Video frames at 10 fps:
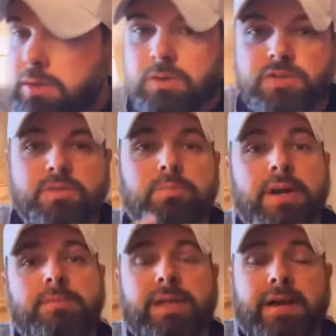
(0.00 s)
which was
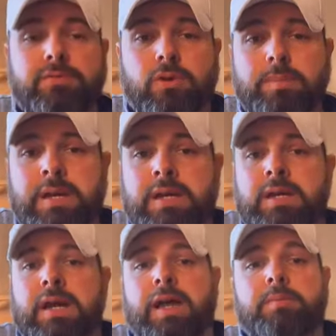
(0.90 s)
brake platform.
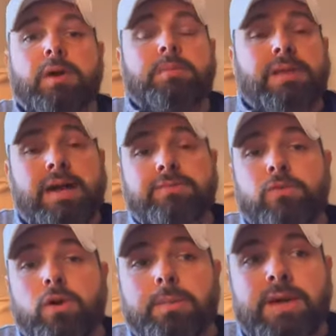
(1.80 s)
Uh, the brake
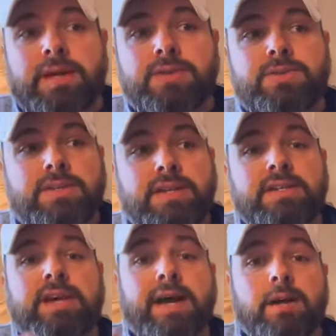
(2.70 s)
platform is the
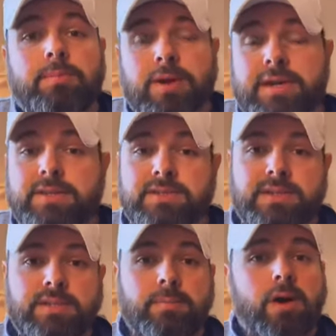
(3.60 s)
entire braking
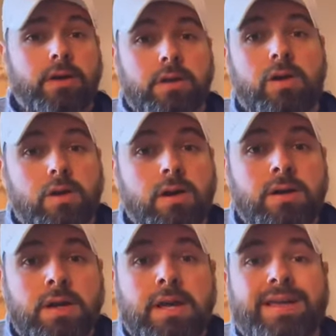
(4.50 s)
system on a car
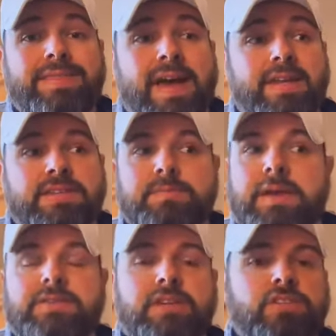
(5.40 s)
that is
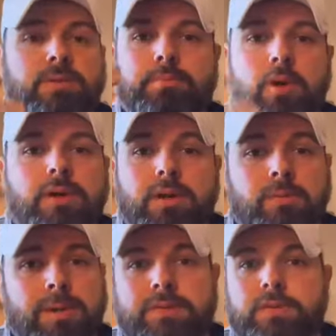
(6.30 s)
essentially broken
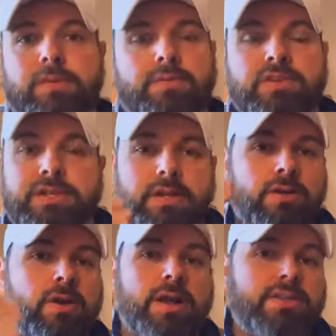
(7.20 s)
open. If you've ever seen a
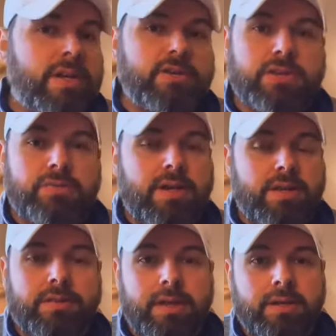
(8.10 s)
cross section of
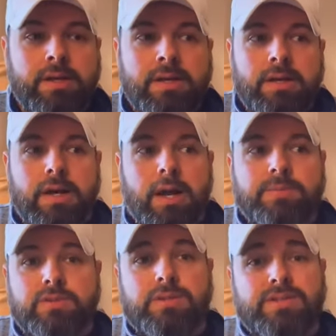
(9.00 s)
anything, uh,
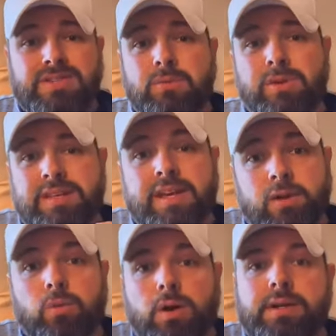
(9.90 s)
so you can see what the
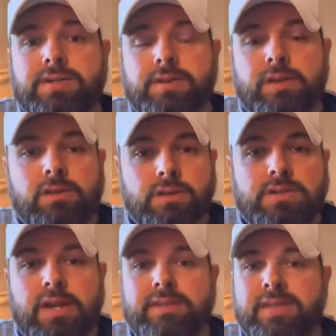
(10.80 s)
inner workings of it looks like,